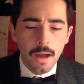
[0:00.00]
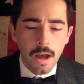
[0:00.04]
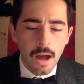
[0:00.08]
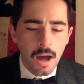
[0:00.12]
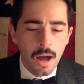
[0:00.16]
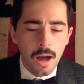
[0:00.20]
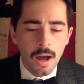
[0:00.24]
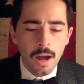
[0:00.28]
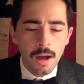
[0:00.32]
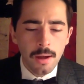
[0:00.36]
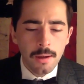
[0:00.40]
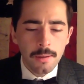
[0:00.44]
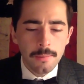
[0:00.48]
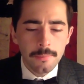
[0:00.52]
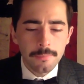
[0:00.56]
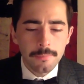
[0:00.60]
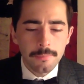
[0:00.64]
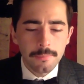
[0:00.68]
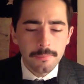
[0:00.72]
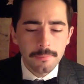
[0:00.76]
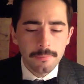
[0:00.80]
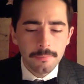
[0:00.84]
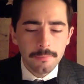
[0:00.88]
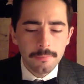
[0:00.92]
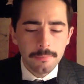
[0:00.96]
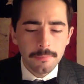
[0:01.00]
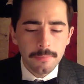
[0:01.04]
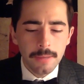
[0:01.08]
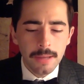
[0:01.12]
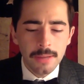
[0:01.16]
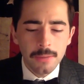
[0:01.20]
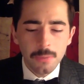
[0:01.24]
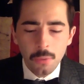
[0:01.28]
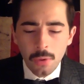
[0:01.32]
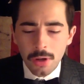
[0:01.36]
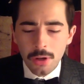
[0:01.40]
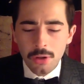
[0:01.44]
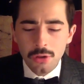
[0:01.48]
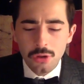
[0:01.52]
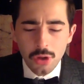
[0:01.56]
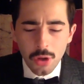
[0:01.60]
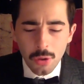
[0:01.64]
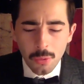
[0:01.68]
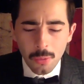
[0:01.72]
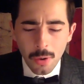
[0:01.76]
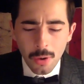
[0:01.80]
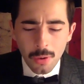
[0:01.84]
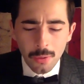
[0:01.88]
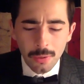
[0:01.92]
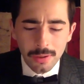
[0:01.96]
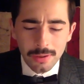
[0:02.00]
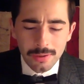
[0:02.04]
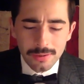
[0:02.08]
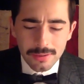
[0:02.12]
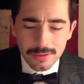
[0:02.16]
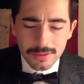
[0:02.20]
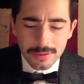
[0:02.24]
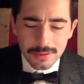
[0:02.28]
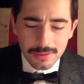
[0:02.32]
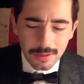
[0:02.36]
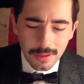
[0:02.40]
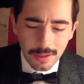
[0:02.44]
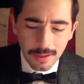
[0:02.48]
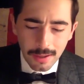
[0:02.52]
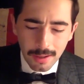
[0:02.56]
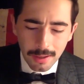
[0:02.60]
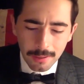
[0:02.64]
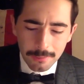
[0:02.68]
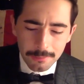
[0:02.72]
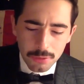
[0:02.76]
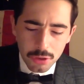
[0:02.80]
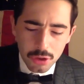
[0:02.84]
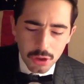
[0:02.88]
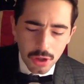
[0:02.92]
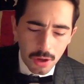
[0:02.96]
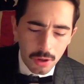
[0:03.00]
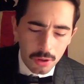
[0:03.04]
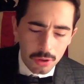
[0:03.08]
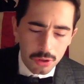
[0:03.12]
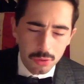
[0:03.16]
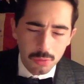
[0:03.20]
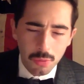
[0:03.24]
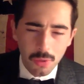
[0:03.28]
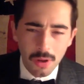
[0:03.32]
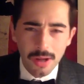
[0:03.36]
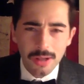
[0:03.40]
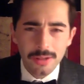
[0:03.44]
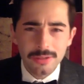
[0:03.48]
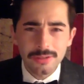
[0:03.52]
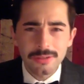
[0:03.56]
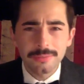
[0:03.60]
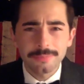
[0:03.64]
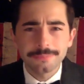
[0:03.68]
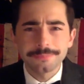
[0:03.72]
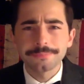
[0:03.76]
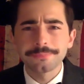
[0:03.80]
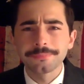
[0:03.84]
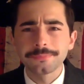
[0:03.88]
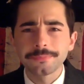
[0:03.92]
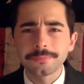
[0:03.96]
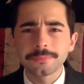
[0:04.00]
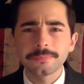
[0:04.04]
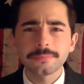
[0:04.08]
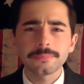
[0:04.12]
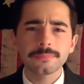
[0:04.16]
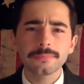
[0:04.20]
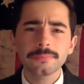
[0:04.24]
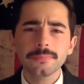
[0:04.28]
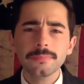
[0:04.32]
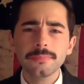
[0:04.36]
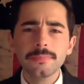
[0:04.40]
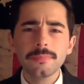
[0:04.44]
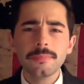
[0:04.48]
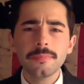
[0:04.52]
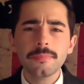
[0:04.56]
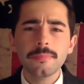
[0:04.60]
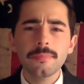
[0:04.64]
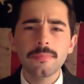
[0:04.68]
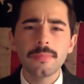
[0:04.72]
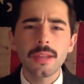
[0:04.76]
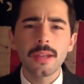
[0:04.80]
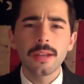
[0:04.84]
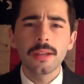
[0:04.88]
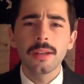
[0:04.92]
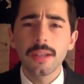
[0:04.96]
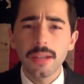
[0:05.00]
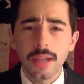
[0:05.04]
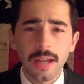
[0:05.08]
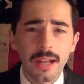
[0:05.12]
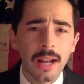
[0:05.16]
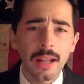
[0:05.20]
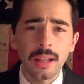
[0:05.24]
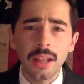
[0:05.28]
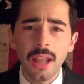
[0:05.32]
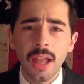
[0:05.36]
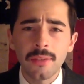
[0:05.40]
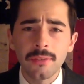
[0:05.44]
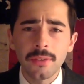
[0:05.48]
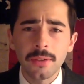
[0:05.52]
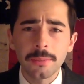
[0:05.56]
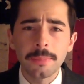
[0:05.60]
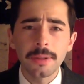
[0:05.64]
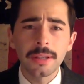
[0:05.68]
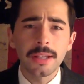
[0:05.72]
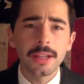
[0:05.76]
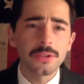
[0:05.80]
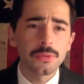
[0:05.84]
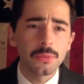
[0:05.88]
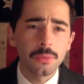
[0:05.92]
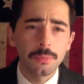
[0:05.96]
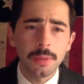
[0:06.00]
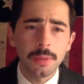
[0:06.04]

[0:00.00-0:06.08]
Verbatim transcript: Um, and one of Joe Rogan's um, jokes was, and I love it because